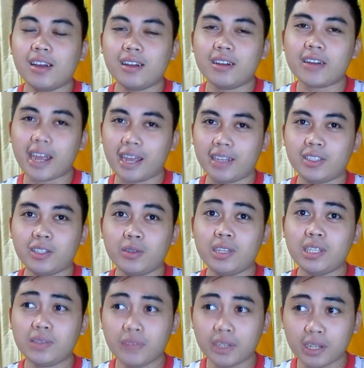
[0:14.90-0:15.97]
Okay, so
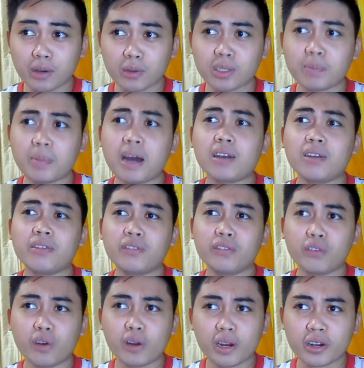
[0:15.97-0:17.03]
this video is about a
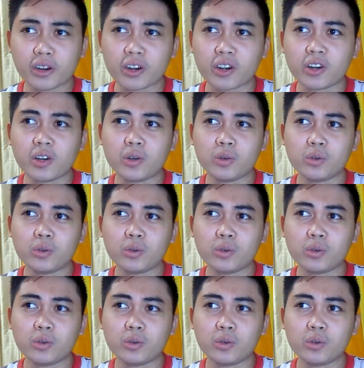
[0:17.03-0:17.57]
foreigner